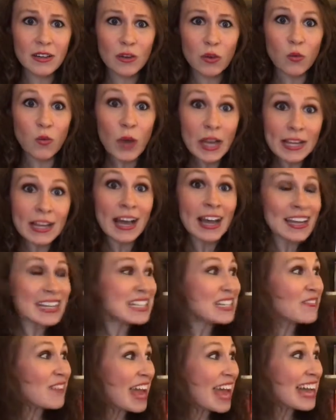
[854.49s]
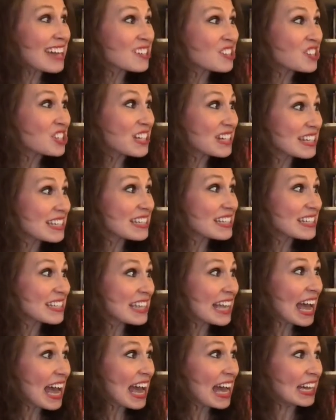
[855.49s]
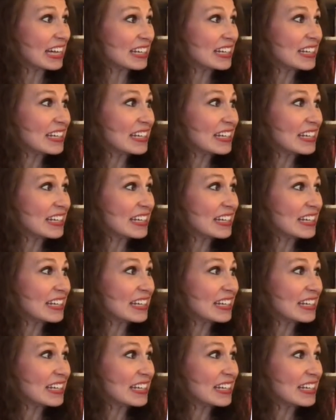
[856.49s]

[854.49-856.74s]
What kind of action is that?